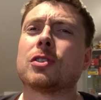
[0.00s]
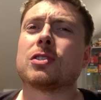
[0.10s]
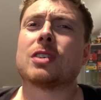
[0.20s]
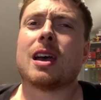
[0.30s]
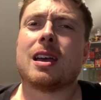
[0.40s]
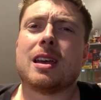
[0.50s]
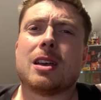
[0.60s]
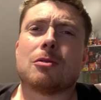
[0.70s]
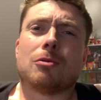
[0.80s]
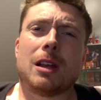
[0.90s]
to say
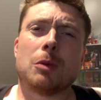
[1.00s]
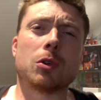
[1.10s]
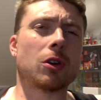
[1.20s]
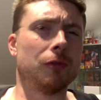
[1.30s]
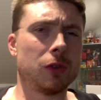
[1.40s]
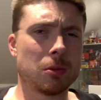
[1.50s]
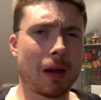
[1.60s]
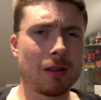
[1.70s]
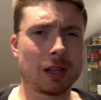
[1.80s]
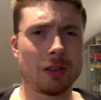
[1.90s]
it really would confuse
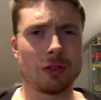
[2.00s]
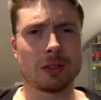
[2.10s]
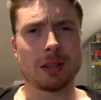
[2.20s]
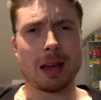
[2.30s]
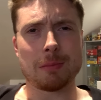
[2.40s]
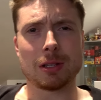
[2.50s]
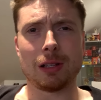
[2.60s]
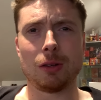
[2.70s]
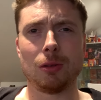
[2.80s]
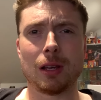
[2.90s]
Americans,
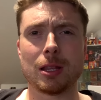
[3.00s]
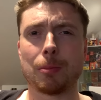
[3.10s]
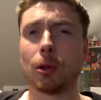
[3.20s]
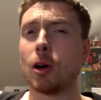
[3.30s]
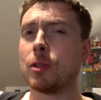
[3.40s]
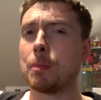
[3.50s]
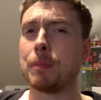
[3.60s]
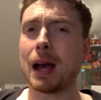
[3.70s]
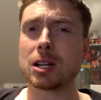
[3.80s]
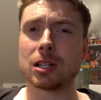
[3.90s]
absolutely. The plot of The
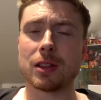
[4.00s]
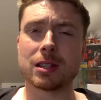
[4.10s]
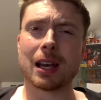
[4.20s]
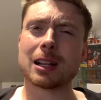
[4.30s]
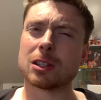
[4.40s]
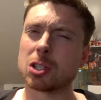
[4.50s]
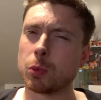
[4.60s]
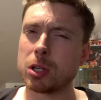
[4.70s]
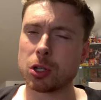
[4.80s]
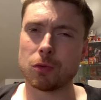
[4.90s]
Bachelor, the title
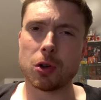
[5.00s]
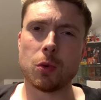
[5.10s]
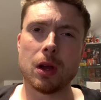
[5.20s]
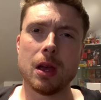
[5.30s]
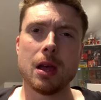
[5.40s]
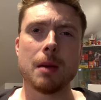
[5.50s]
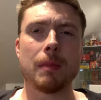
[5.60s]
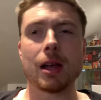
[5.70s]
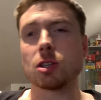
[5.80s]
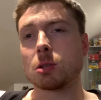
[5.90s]
switcheroo,
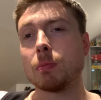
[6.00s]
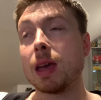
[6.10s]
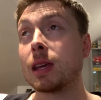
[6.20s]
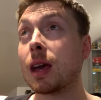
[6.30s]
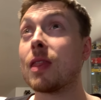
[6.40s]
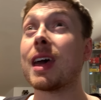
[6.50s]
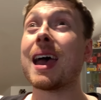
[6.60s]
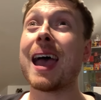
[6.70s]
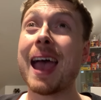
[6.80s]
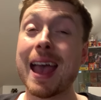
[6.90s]
might just make their
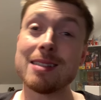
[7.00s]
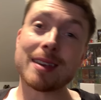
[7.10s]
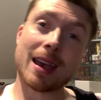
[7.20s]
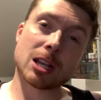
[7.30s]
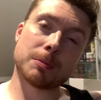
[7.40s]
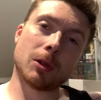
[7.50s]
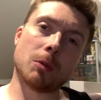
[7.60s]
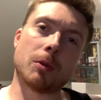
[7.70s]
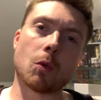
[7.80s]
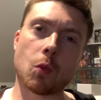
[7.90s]
heads
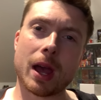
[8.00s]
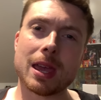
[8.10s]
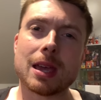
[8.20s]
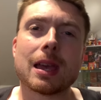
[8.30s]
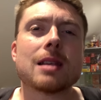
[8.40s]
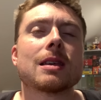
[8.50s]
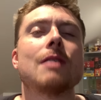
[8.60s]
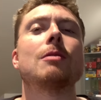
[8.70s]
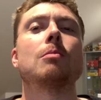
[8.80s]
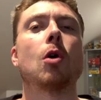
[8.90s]
explode. But wait, it gets
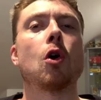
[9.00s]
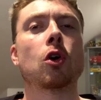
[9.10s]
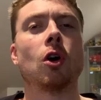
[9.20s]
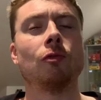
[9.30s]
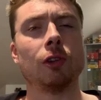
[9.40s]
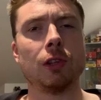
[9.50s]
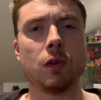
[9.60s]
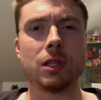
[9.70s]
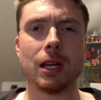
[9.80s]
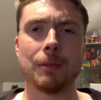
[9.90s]
even more
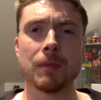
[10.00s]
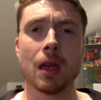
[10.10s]
convoluted.